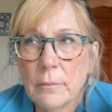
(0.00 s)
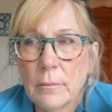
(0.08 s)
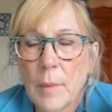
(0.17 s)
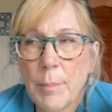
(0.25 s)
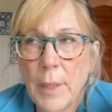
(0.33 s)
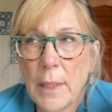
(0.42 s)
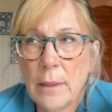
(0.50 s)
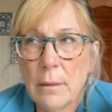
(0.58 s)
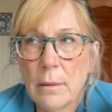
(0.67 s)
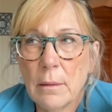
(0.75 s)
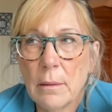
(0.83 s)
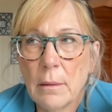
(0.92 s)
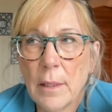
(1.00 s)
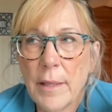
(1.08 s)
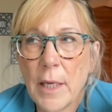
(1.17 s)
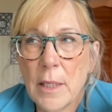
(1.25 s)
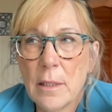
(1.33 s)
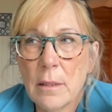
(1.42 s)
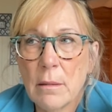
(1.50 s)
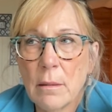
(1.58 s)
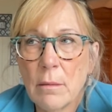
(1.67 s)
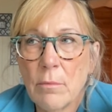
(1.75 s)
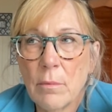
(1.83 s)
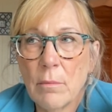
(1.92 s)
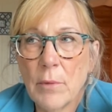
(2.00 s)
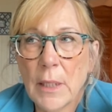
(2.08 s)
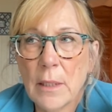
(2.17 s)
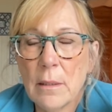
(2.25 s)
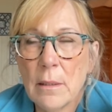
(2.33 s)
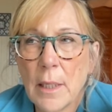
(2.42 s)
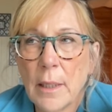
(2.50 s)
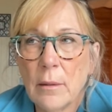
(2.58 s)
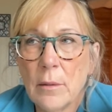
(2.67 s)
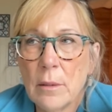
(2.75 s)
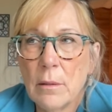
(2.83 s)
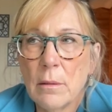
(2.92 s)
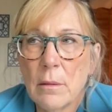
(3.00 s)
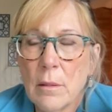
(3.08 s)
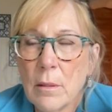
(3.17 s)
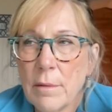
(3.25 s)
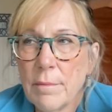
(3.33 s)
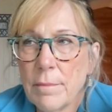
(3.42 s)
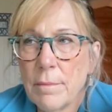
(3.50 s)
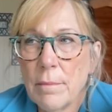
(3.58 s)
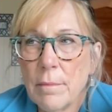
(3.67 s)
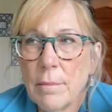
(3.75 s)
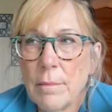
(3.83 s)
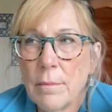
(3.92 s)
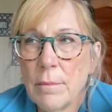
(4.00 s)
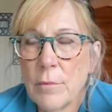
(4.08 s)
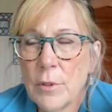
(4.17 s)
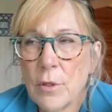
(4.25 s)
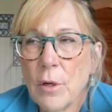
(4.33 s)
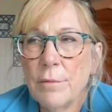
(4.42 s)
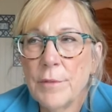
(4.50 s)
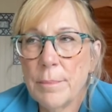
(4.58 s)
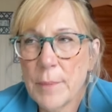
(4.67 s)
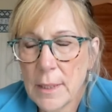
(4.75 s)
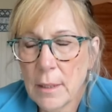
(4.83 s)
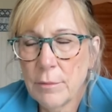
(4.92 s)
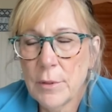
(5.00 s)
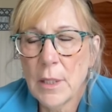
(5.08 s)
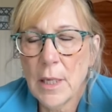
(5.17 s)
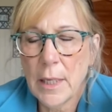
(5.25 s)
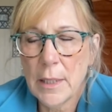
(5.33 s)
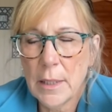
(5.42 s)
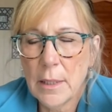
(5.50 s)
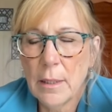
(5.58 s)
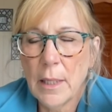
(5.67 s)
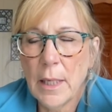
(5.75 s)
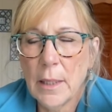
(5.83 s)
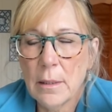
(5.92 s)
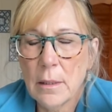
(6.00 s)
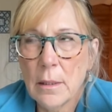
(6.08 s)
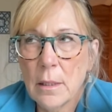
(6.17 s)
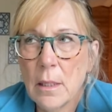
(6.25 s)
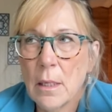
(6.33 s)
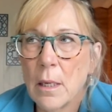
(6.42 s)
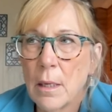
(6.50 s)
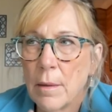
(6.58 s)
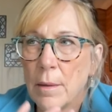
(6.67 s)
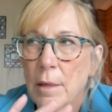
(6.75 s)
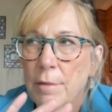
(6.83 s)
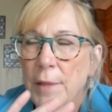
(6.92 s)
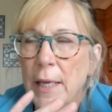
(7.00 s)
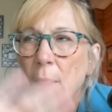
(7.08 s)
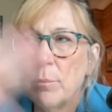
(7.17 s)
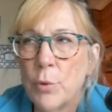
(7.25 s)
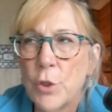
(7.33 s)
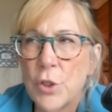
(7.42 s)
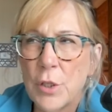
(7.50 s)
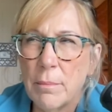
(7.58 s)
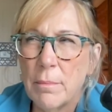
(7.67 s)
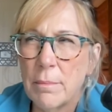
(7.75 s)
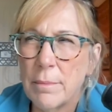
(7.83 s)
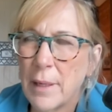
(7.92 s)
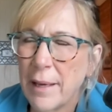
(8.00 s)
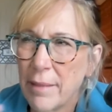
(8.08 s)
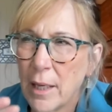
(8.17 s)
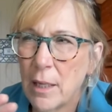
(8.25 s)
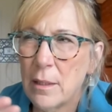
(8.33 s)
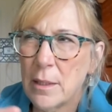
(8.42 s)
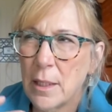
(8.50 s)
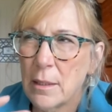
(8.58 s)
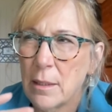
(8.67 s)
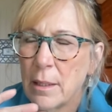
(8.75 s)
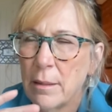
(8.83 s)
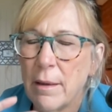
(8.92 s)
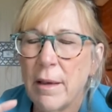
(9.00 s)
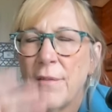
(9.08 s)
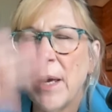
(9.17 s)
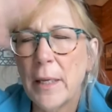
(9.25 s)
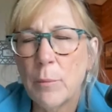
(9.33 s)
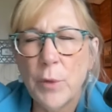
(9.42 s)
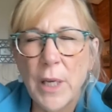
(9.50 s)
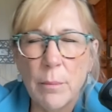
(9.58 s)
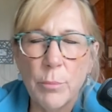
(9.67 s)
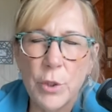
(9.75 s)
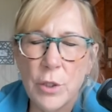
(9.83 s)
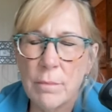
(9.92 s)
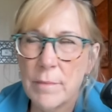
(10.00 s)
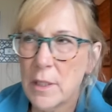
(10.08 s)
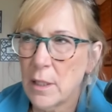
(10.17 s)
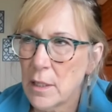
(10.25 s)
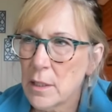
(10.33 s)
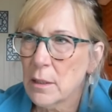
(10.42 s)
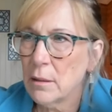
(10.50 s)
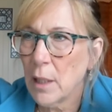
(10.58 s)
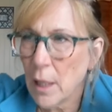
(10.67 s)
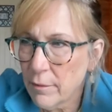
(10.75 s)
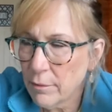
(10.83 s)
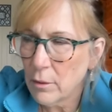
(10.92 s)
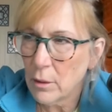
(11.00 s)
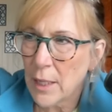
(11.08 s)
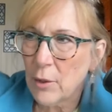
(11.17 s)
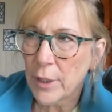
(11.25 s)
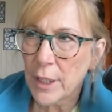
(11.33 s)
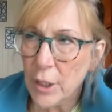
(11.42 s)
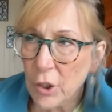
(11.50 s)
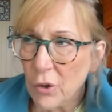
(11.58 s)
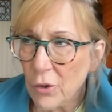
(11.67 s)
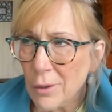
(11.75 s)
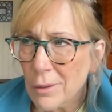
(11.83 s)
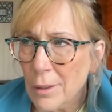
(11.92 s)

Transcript: But I think he's reconciled so that resolved himself to the idea that if they can push them I think he says if I we can push him to this level out here,